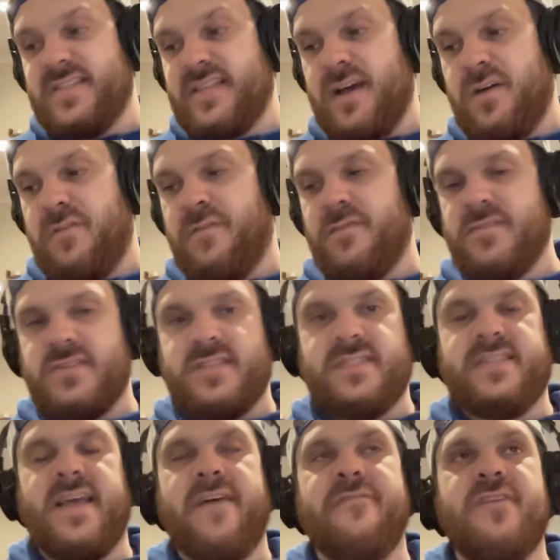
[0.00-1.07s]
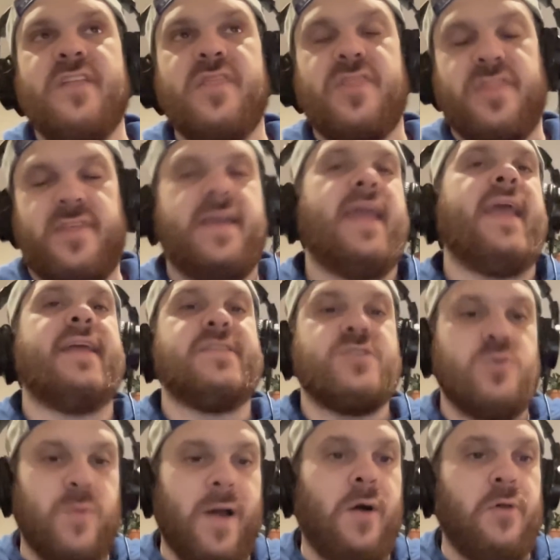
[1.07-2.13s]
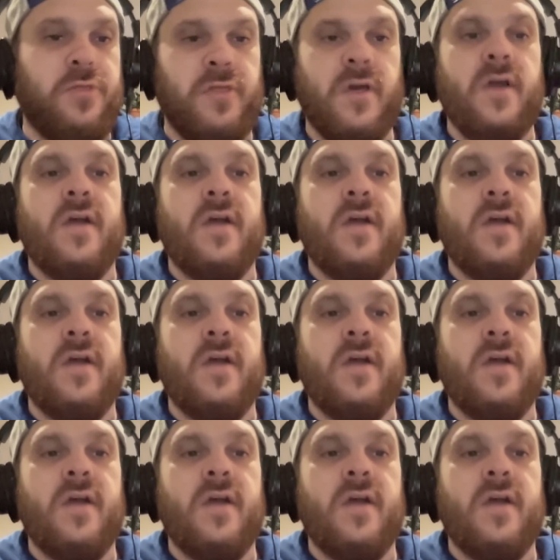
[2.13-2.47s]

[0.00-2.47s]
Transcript: 7th and 12th.